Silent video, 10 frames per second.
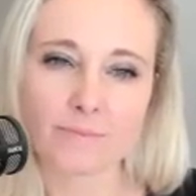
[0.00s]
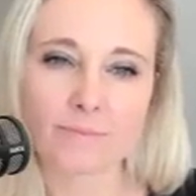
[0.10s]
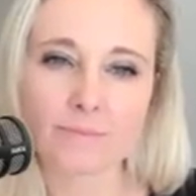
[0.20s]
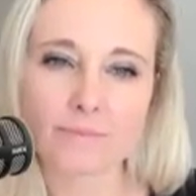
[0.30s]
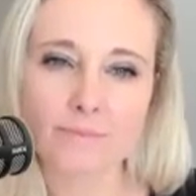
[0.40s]

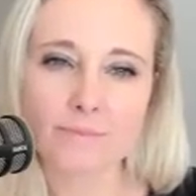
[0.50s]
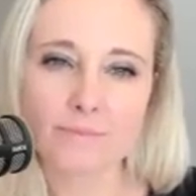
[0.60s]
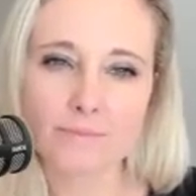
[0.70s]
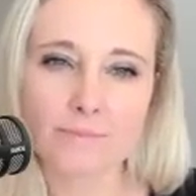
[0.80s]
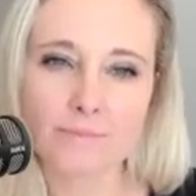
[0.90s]

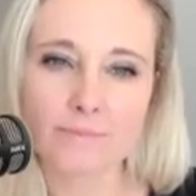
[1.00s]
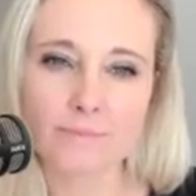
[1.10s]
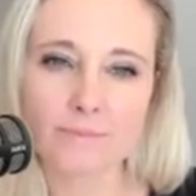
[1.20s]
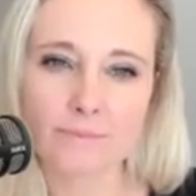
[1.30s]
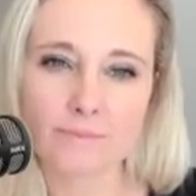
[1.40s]

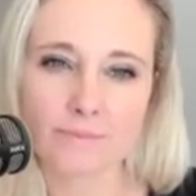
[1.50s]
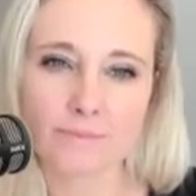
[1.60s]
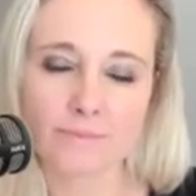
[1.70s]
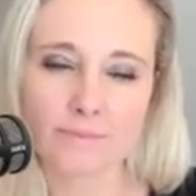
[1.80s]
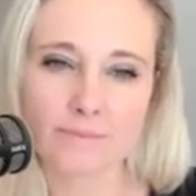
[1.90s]

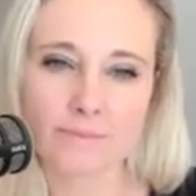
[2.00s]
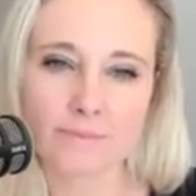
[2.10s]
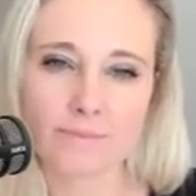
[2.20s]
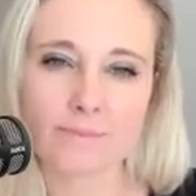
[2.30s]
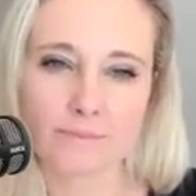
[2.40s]

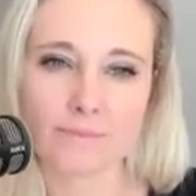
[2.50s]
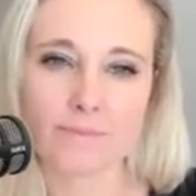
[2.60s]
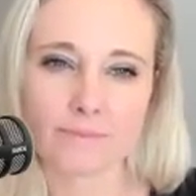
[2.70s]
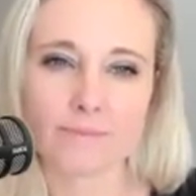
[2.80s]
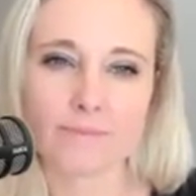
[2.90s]

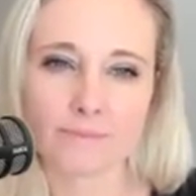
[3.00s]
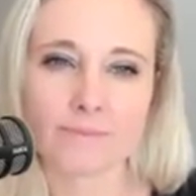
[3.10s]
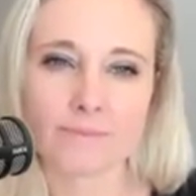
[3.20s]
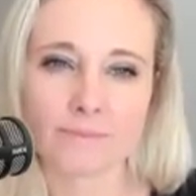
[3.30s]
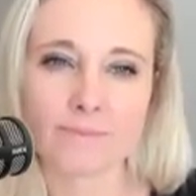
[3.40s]

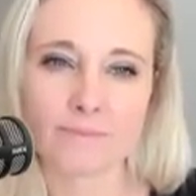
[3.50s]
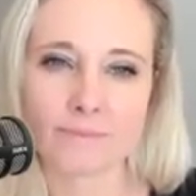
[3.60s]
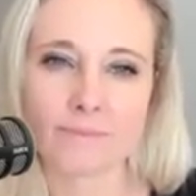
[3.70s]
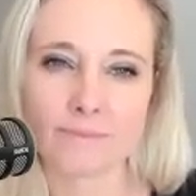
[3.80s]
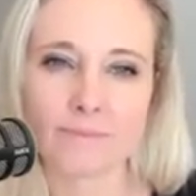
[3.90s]

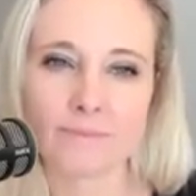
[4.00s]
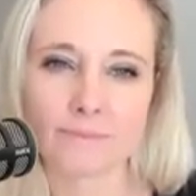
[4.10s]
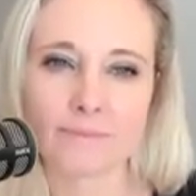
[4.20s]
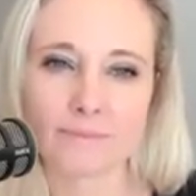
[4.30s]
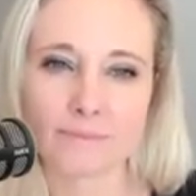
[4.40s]

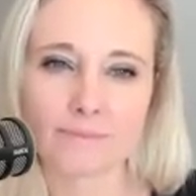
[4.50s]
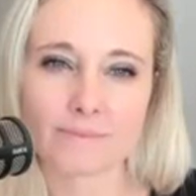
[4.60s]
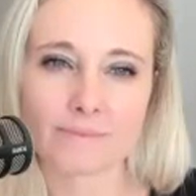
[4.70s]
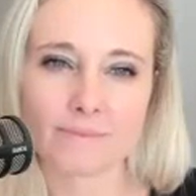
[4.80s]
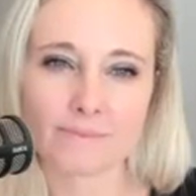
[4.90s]

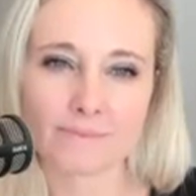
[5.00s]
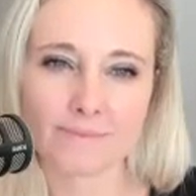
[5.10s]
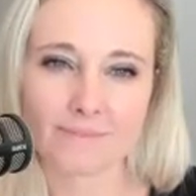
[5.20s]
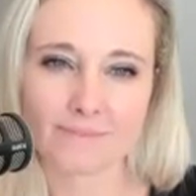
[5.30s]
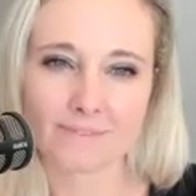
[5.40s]

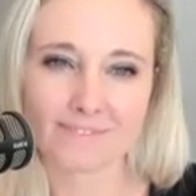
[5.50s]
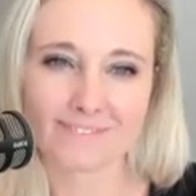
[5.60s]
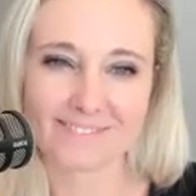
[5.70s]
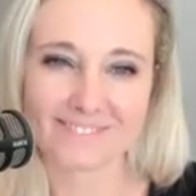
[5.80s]
The person shown says nothing.